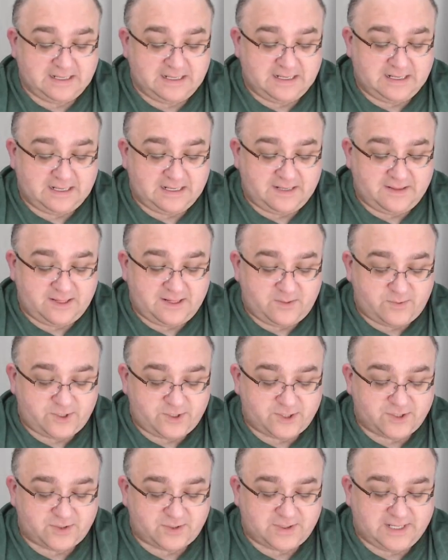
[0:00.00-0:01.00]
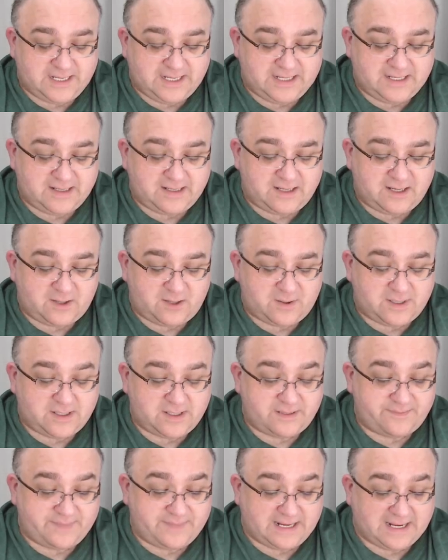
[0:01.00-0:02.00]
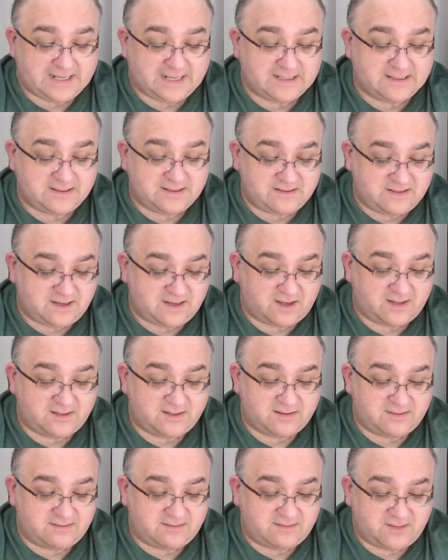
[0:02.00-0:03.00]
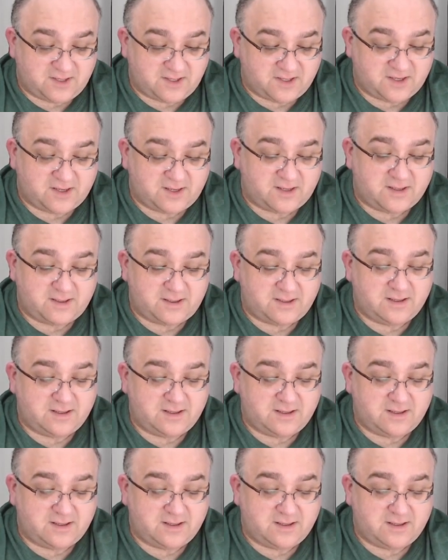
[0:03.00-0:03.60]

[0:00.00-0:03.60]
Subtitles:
and then was sure he didn't know her, hadn't done her.